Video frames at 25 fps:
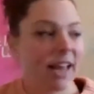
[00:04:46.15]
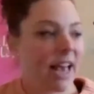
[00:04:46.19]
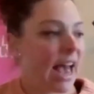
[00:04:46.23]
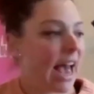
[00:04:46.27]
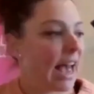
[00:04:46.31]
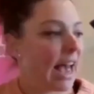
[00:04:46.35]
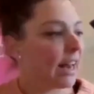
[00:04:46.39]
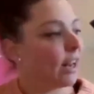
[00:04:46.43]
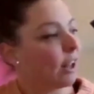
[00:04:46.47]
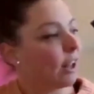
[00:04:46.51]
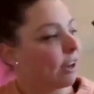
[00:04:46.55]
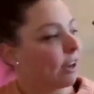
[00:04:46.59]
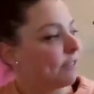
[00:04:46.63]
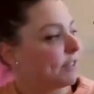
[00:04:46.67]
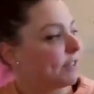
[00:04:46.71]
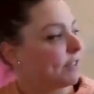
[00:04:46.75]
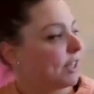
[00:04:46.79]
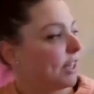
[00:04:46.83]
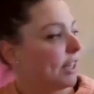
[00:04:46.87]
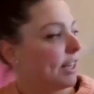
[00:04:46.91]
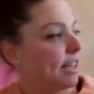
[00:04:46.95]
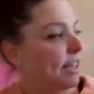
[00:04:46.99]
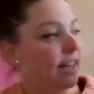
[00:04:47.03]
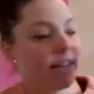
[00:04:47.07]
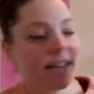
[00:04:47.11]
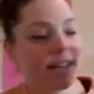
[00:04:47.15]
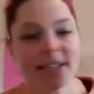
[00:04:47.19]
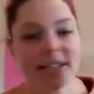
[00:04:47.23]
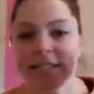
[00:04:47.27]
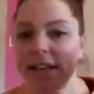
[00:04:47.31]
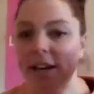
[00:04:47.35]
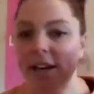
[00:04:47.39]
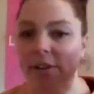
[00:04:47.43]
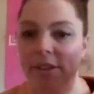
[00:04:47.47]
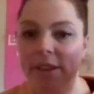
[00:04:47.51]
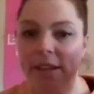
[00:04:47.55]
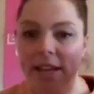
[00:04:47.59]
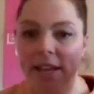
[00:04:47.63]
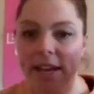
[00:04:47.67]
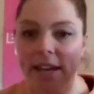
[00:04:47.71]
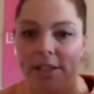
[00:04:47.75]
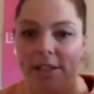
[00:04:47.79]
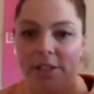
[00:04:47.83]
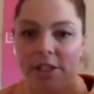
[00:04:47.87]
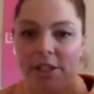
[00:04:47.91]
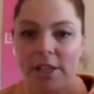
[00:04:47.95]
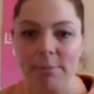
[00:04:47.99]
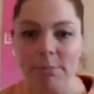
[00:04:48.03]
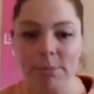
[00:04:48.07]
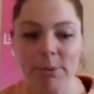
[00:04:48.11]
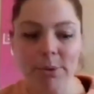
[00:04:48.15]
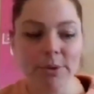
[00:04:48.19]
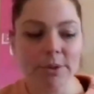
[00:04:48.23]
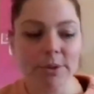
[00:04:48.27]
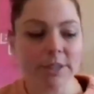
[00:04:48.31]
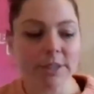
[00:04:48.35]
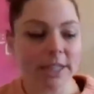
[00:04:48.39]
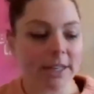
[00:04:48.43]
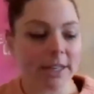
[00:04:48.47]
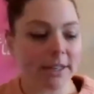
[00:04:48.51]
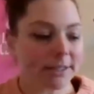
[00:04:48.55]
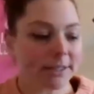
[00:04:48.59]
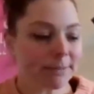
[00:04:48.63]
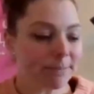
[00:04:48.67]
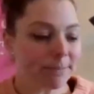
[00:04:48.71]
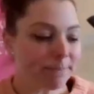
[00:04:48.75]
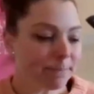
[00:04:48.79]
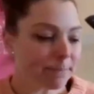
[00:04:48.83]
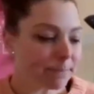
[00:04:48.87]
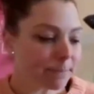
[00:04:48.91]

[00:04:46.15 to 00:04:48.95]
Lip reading: Add life to your years, healthy ageing in Boroondara.